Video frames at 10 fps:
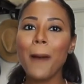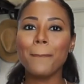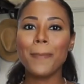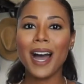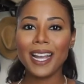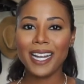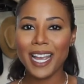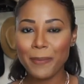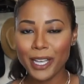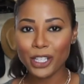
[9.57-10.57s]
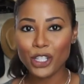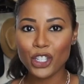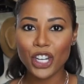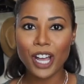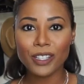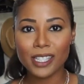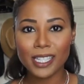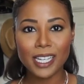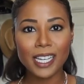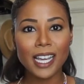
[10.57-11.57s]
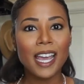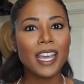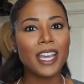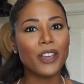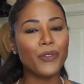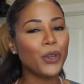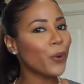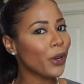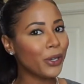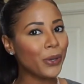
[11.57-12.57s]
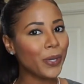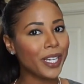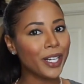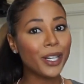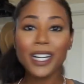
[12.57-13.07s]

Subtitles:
My name is Chelsea if you are new here,